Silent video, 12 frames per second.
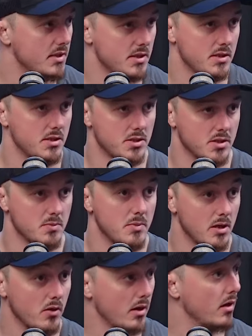This is just me
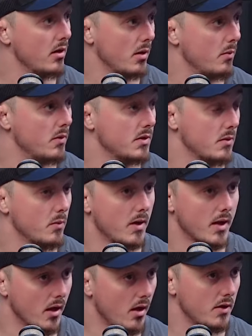looking at numbers and where
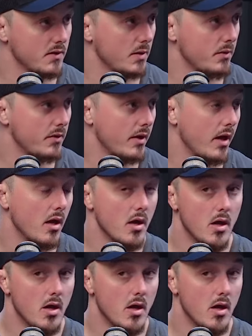they are type of thing.